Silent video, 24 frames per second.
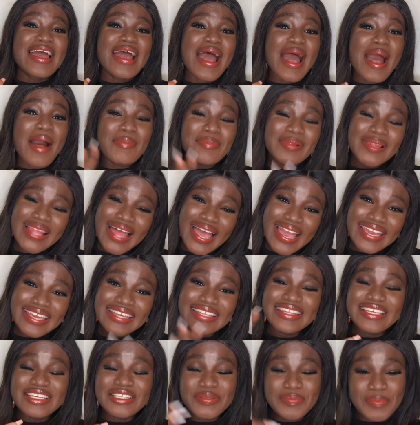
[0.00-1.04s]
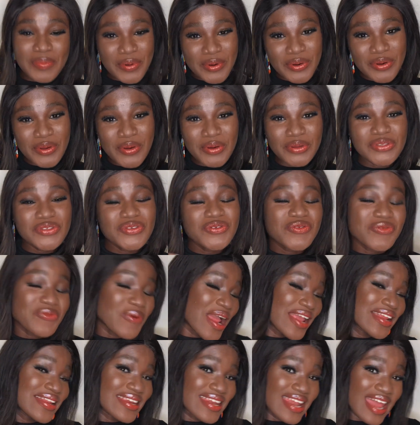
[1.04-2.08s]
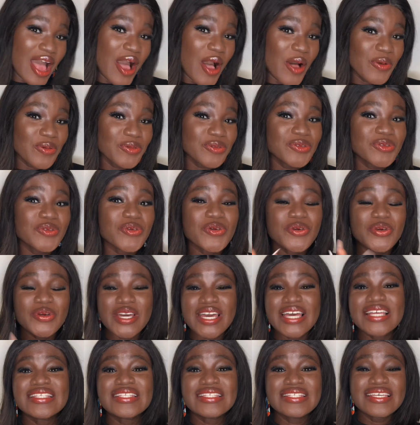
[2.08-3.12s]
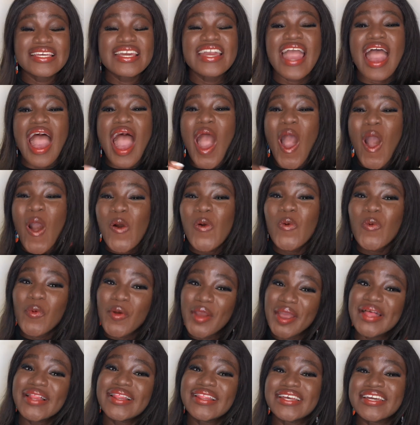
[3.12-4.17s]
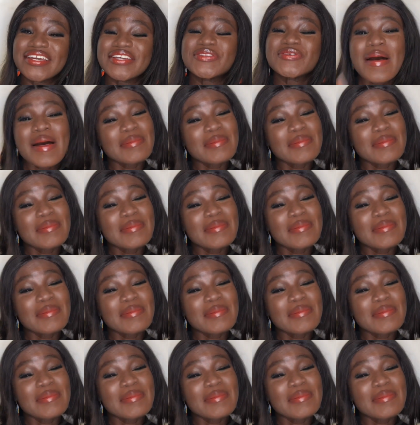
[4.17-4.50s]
applying this product right now so you can see how well it